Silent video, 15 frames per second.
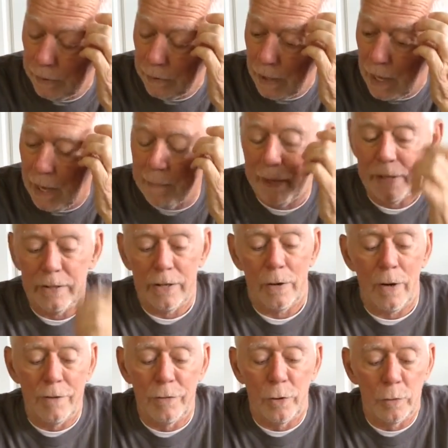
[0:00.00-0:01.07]
comment. You know,
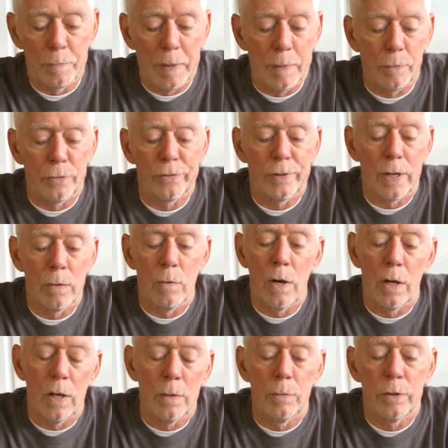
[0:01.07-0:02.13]
I've heard people say,
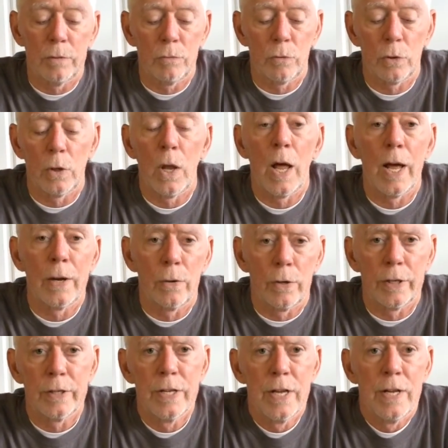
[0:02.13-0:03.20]
well, I wouldn't rely
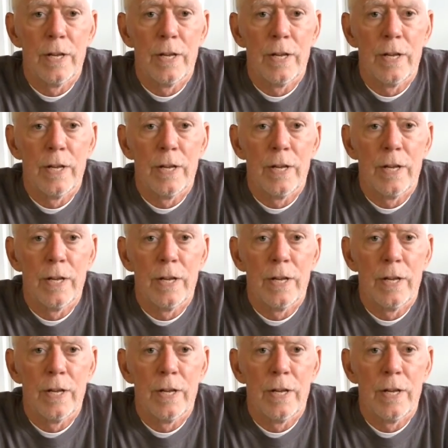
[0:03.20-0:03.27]
on